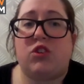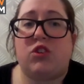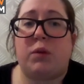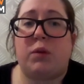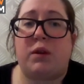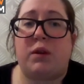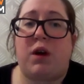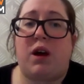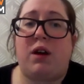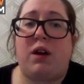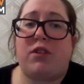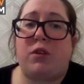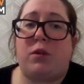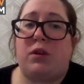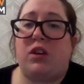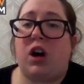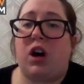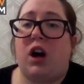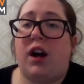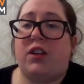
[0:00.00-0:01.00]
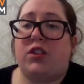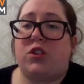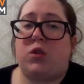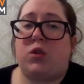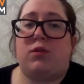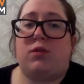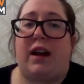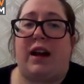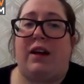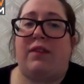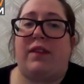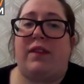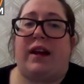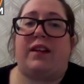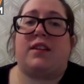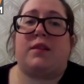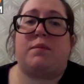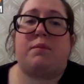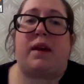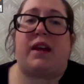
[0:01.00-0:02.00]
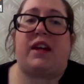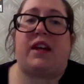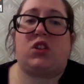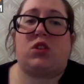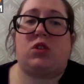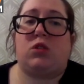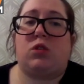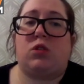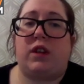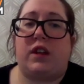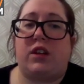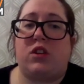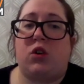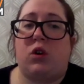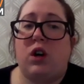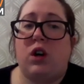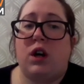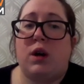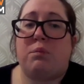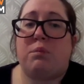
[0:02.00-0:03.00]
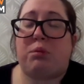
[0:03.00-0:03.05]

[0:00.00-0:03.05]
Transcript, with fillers: So we'd work with you and guide you around that to make sure that you're